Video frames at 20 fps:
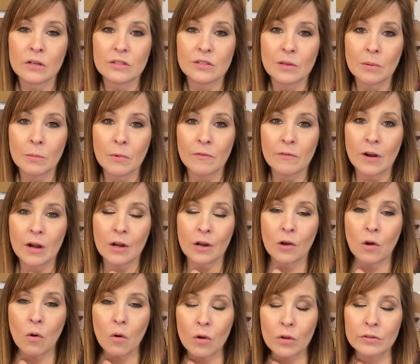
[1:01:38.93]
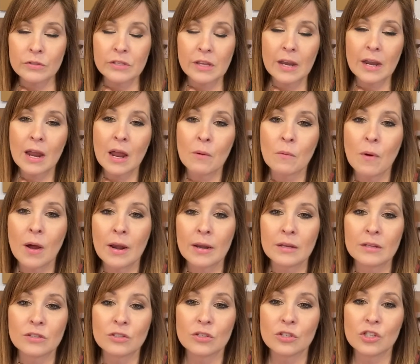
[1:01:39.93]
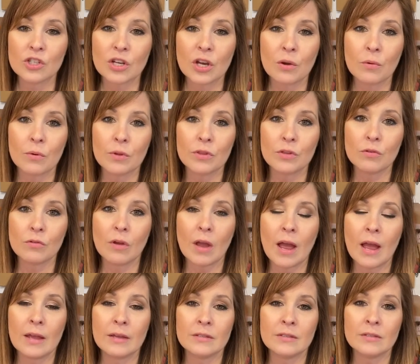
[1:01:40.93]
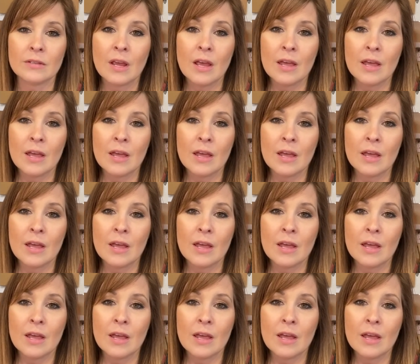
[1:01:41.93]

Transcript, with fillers: Some of our goals that I wanted to share with you guys